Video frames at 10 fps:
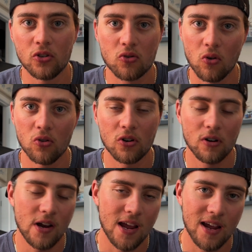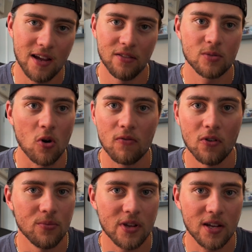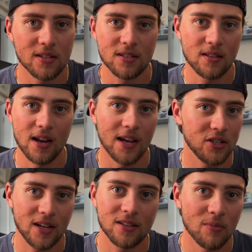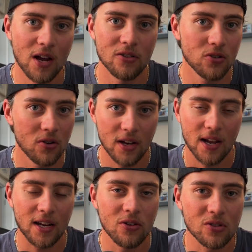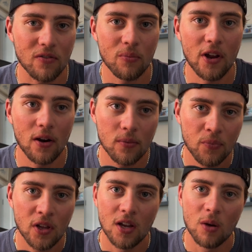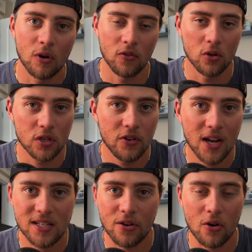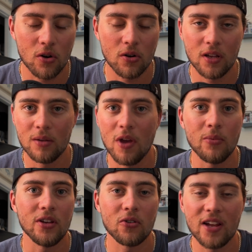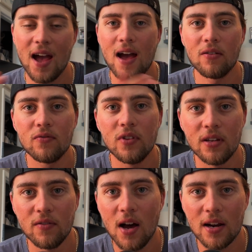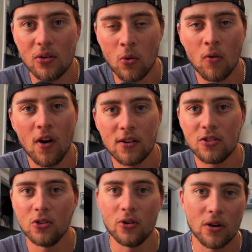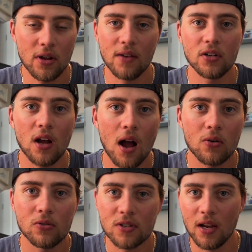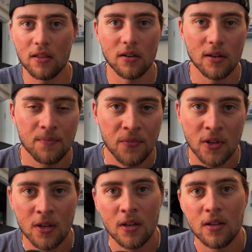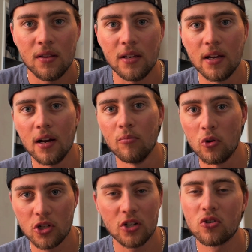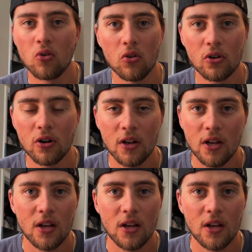controller and the smartphone, because then I just get to buy the drone and I can use it from there. But for those of you guys that maybe already have the Avata or Avata 2 and you already have the goggles and the motion controller,